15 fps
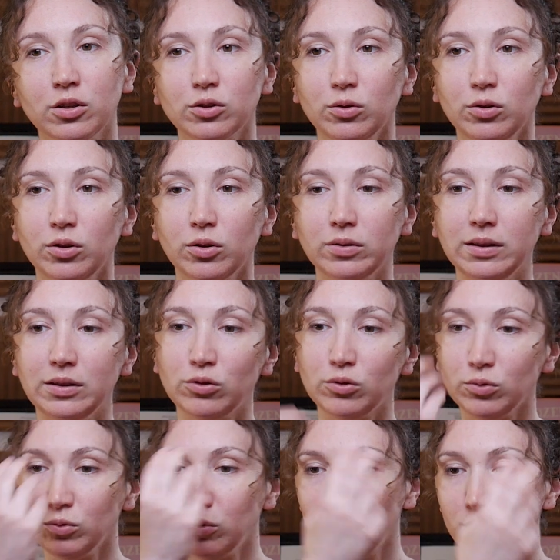So you don't need
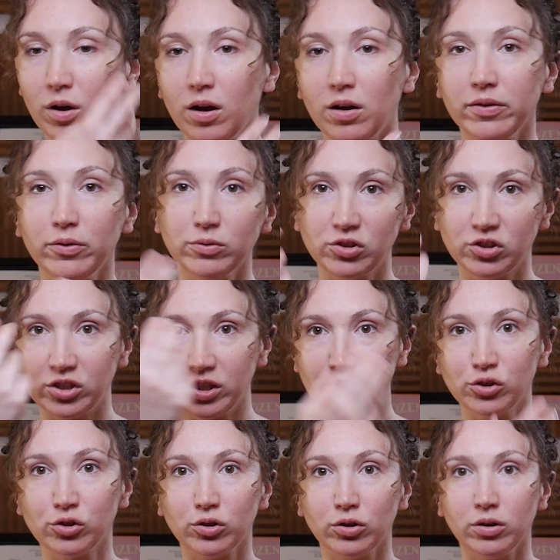to do all those
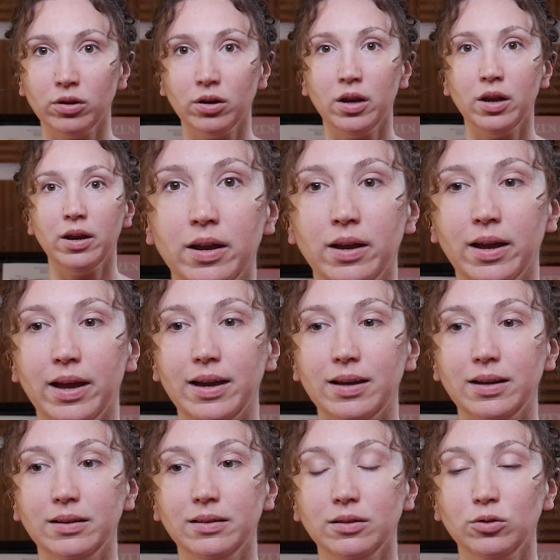gesture
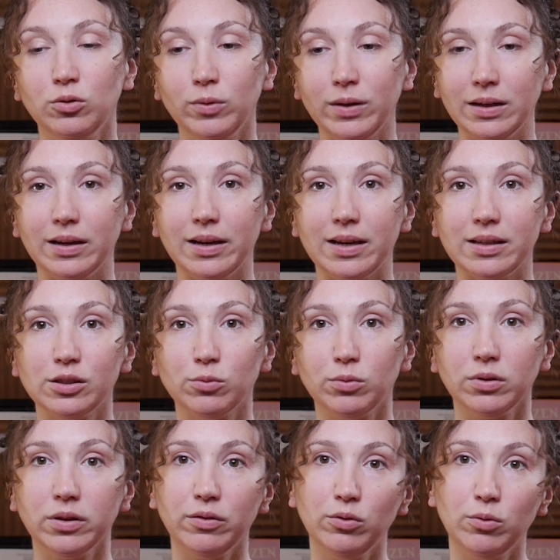and doing less
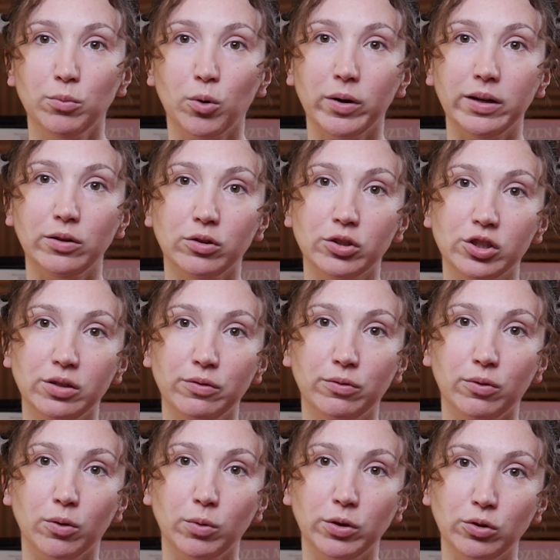will give you more energy
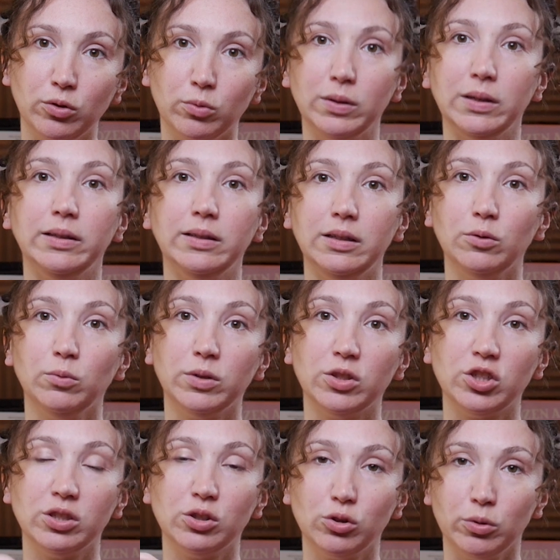for what you really need,
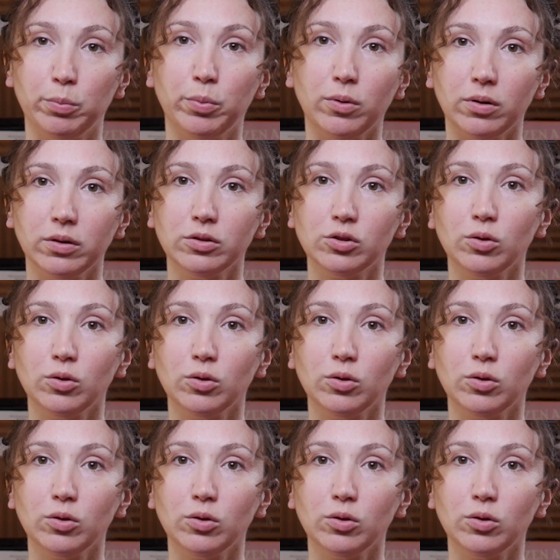which is support.